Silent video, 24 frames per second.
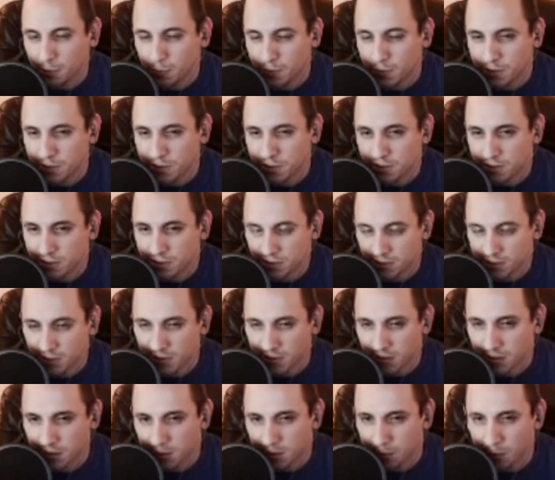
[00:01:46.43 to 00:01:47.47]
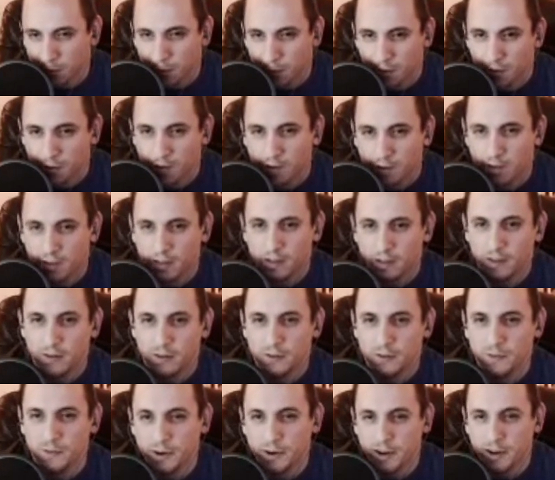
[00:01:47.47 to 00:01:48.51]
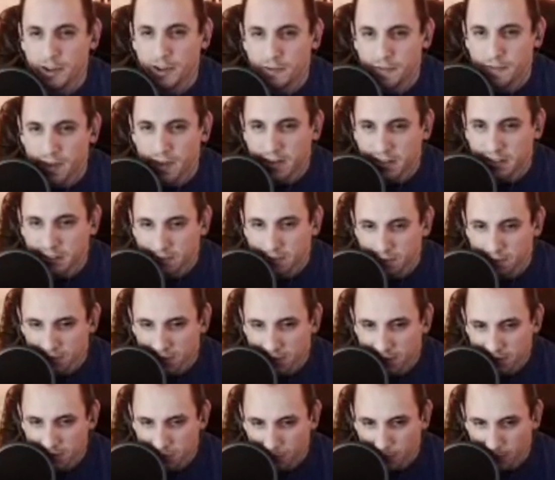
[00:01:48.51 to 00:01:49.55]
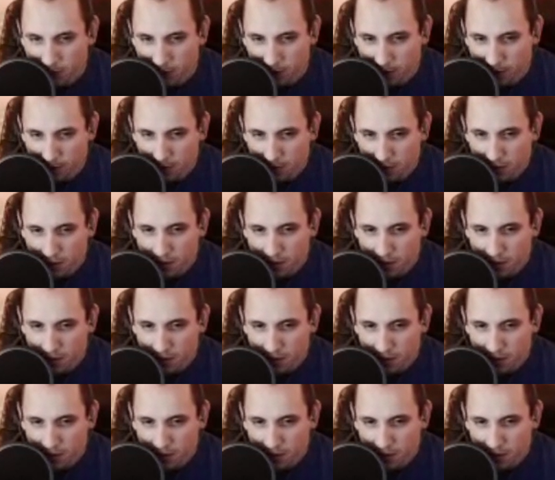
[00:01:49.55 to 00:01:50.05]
which is very effective as well.